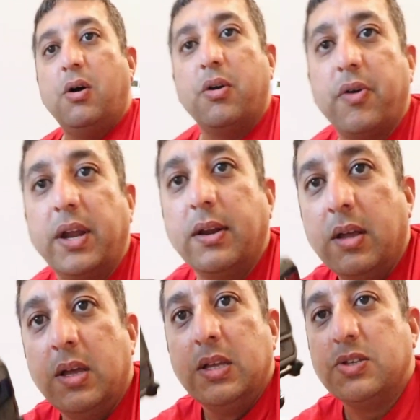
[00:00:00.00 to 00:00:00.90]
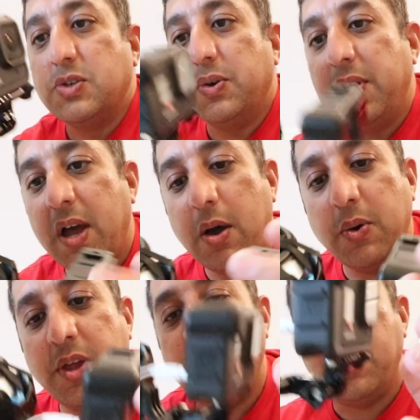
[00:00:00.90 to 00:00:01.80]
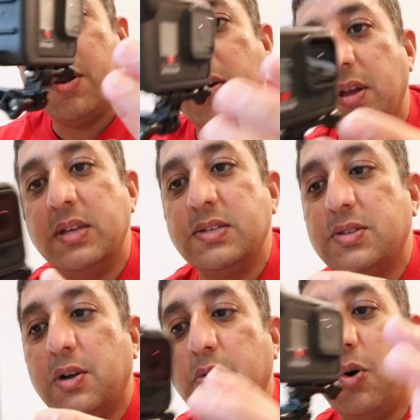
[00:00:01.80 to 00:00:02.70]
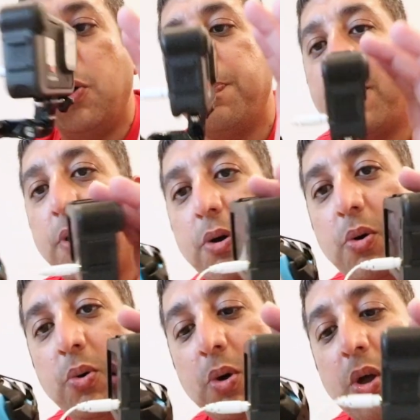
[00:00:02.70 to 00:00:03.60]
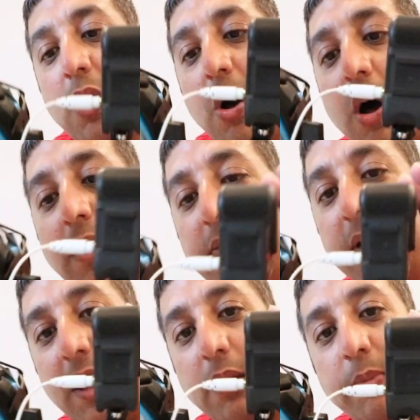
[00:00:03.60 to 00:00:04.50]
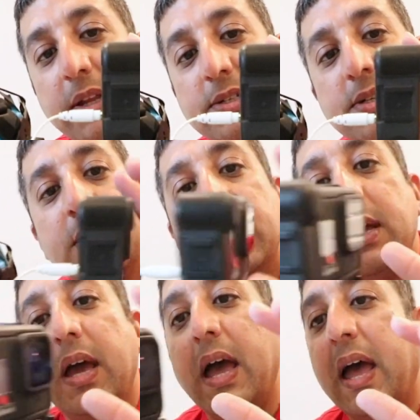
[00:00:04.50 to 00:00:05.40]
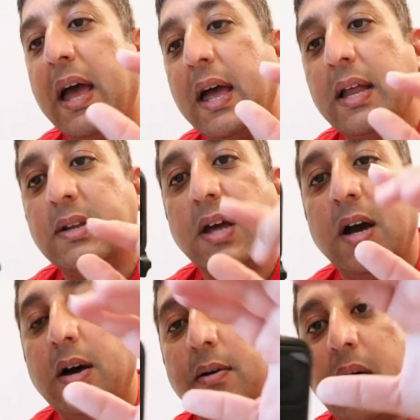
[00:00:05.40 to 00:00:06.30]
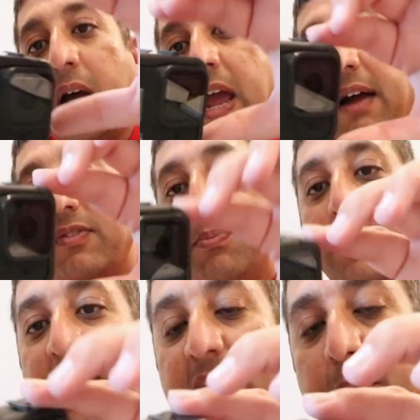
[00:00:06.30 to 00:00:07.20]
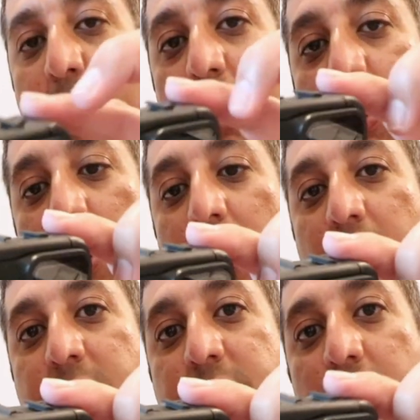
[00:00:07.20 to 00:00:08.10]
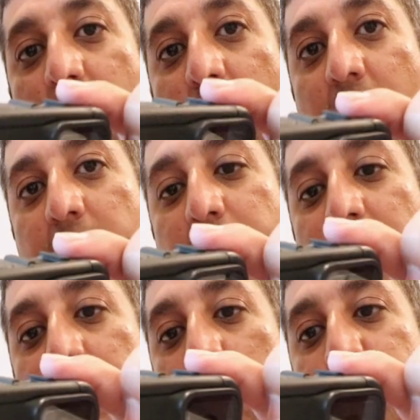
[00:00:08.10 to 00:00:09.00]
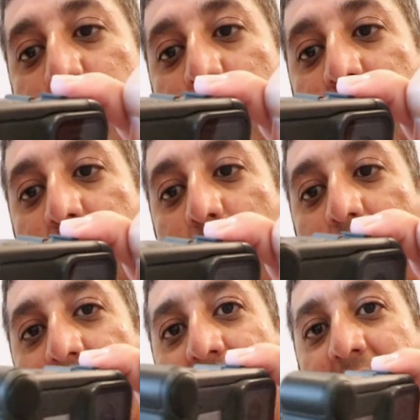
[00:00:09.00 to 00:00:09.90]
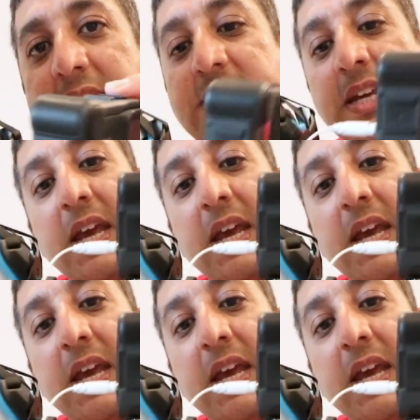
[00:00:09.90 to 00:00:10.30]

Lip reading: Alright, so now here is the GoPro on the helmet, and I have the media mod on my GoPro Hero 8,